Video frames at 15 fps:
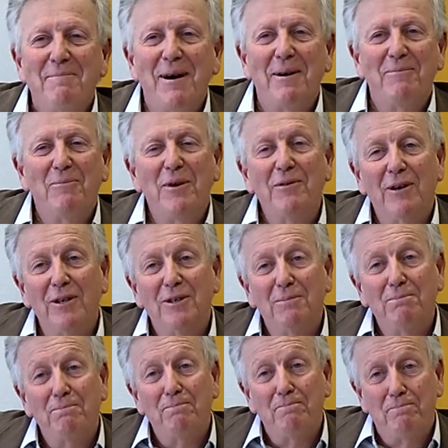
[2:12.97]
but we wrote
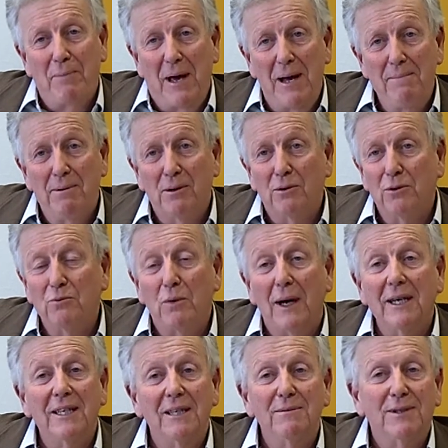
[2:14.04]
a paper called
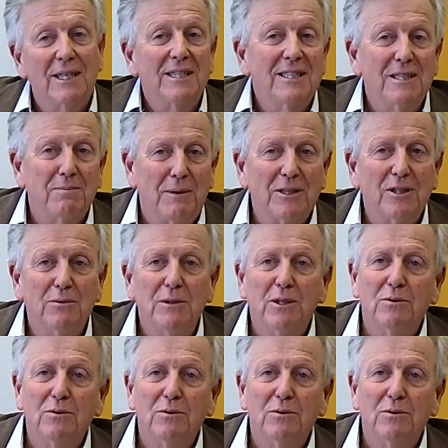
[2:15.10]
Why Keep Sunday Special,